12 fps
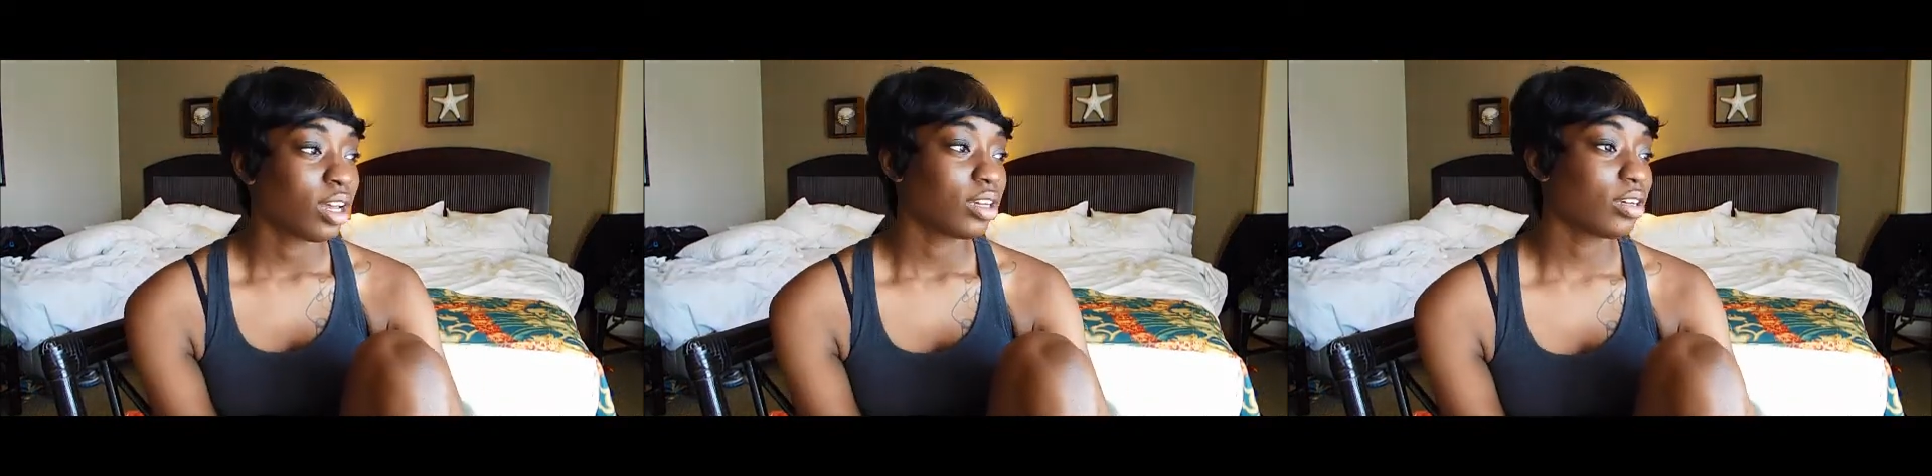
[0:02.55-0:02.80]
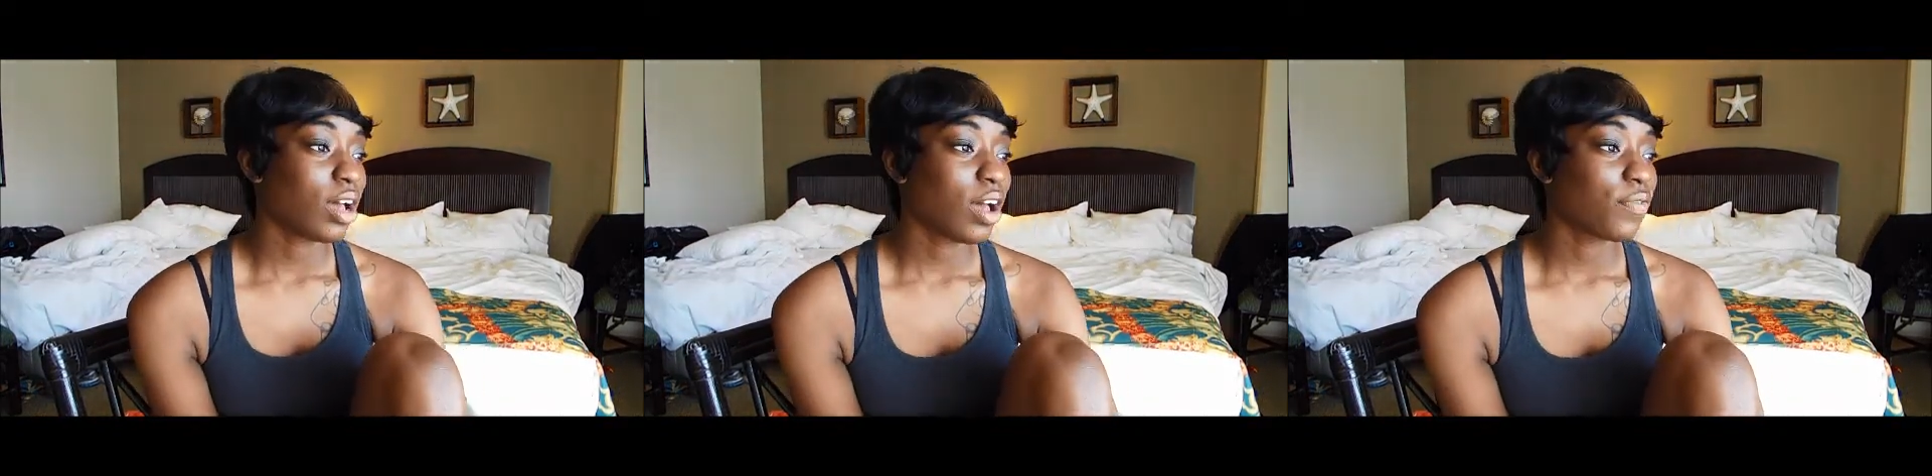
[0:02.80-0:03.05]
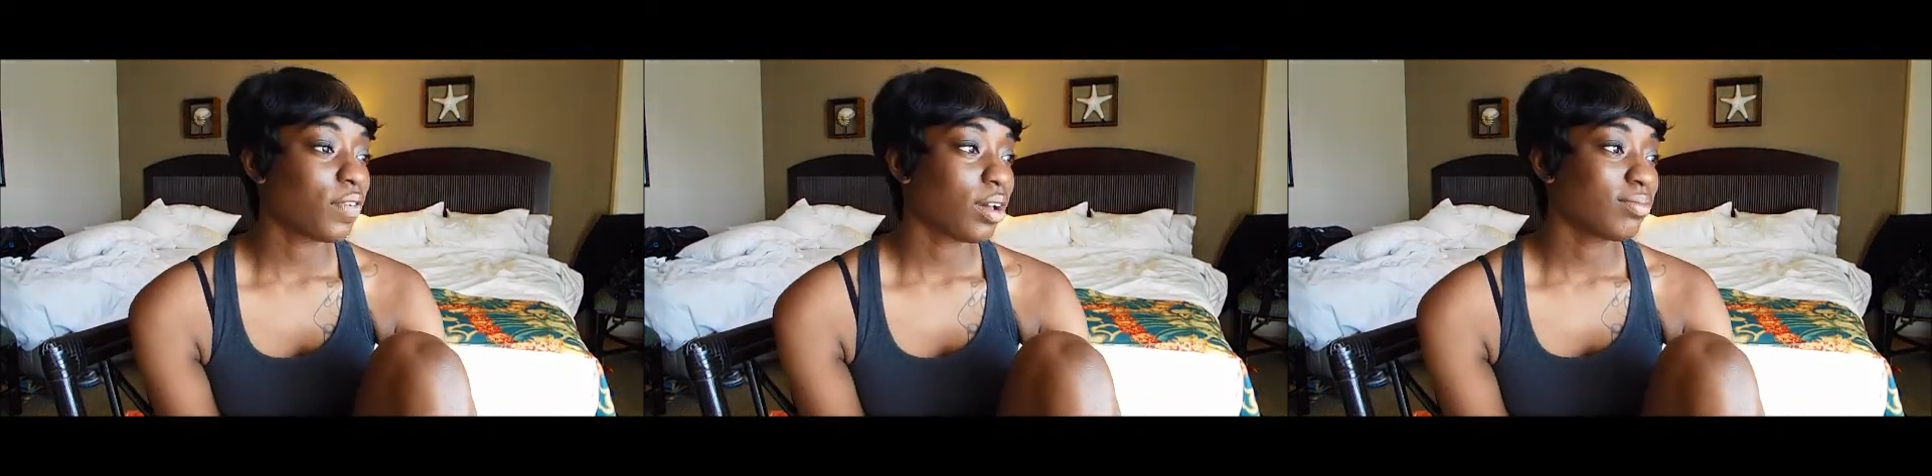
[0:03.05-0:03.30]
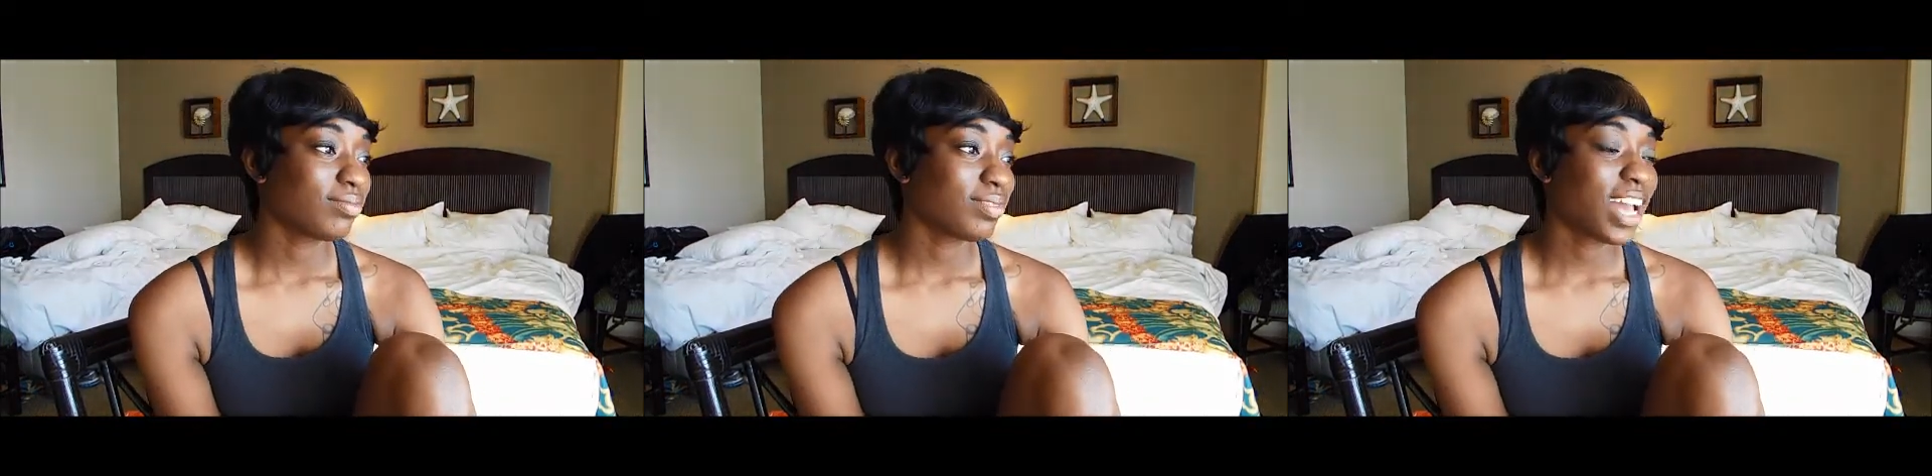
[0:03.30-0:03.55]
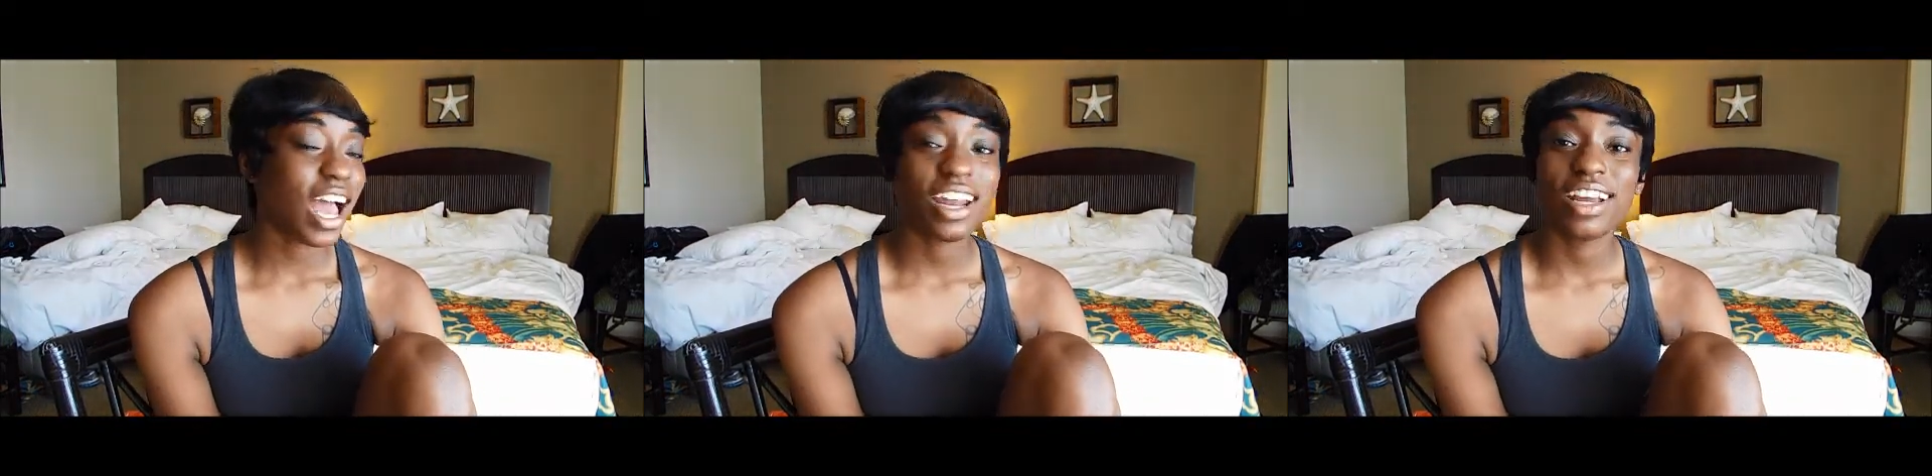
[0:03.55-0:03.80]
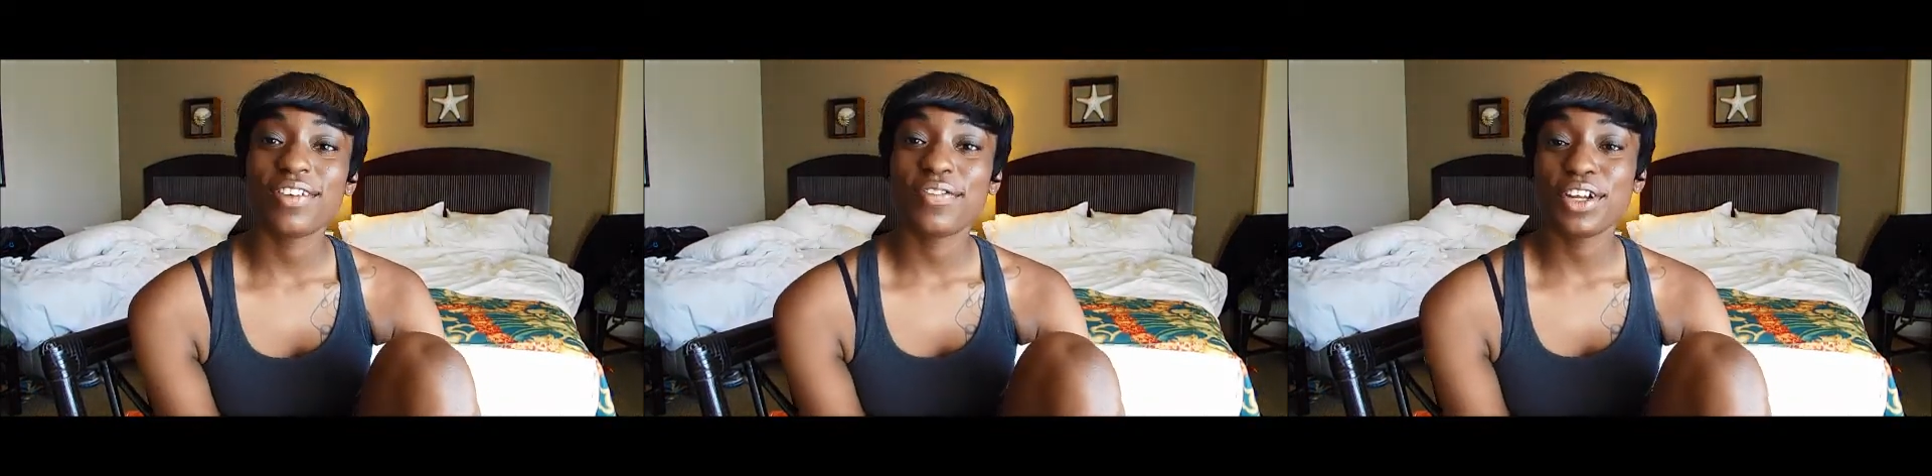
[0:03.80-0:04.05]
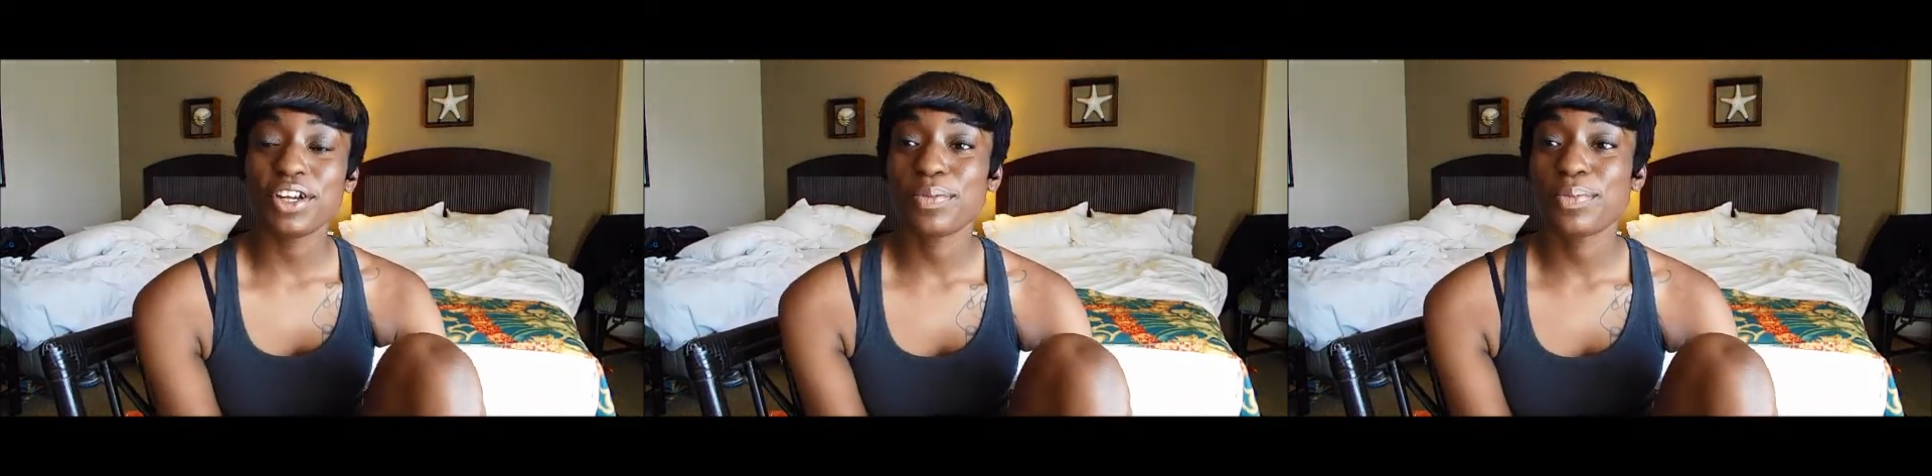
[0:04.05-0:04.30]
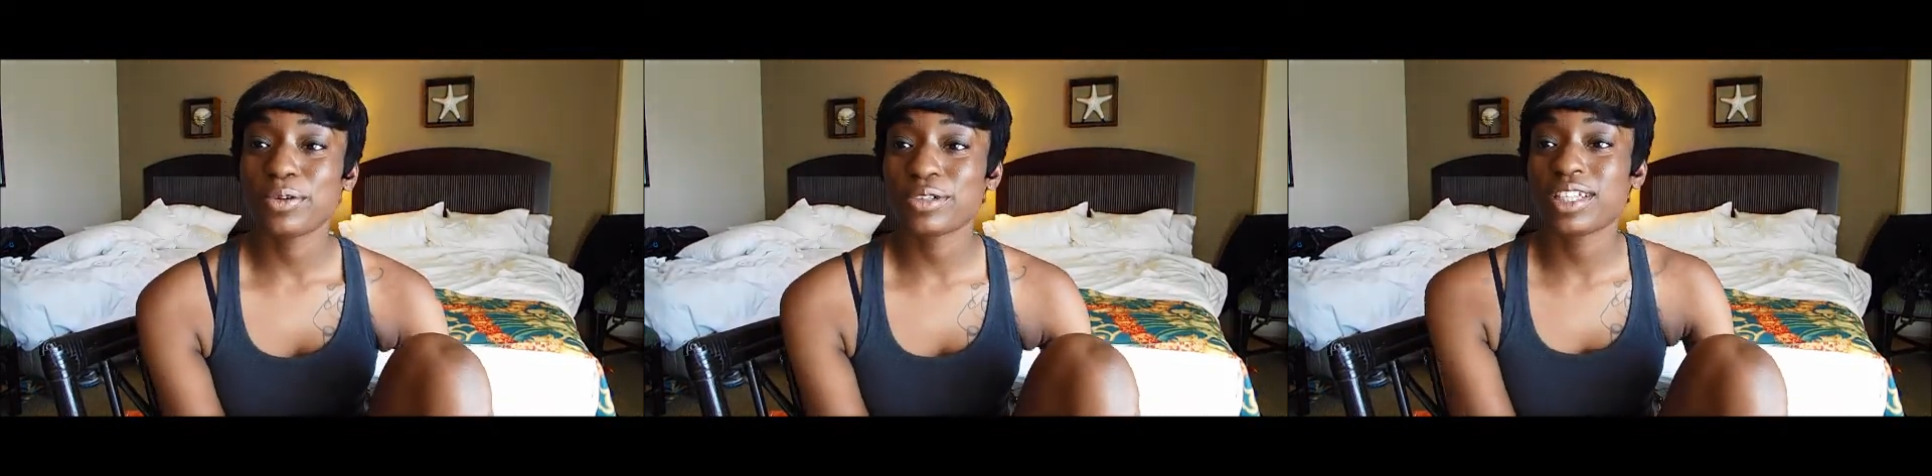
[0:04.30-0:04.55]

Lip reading: I'm kind of in a video mood,